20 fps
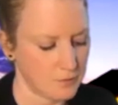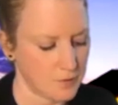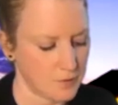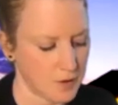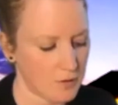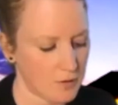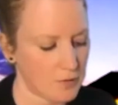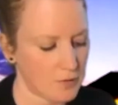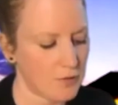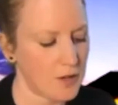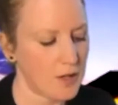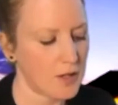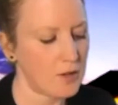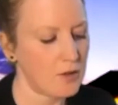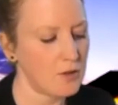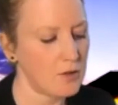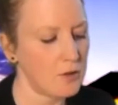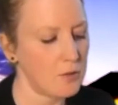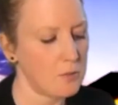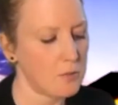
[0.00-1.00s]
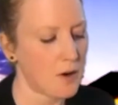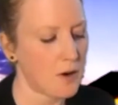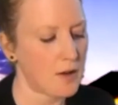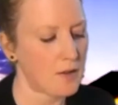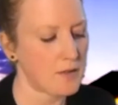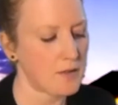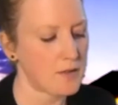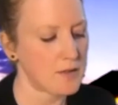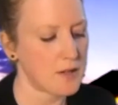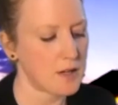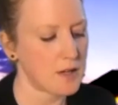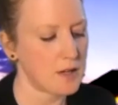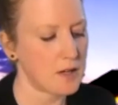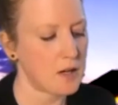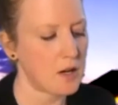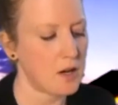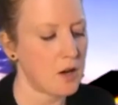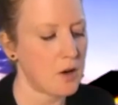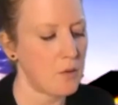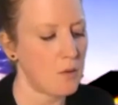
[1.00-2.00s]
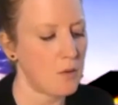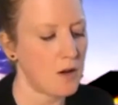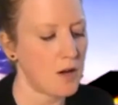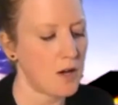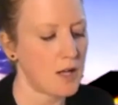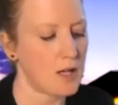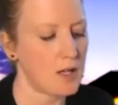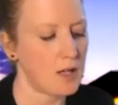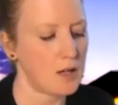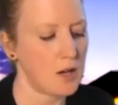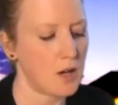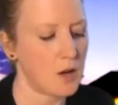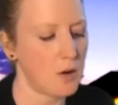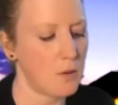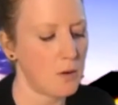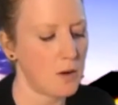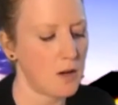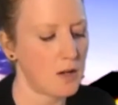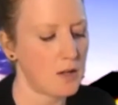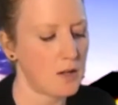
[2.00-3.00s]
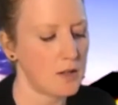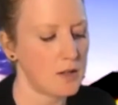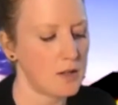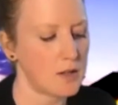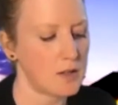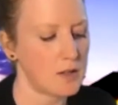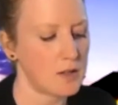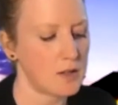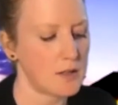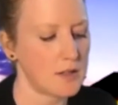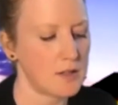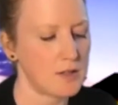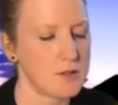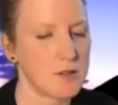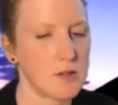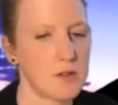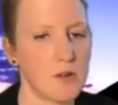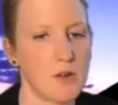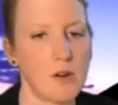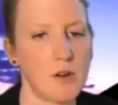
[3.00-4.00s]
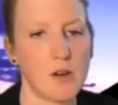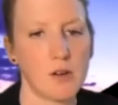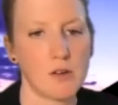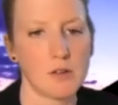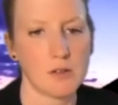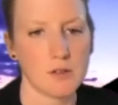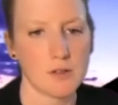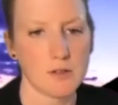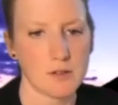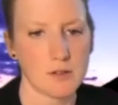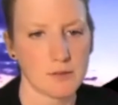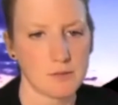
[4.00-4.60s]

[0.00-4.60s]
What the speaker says: Feel your breath sink lower and lower into your lungs.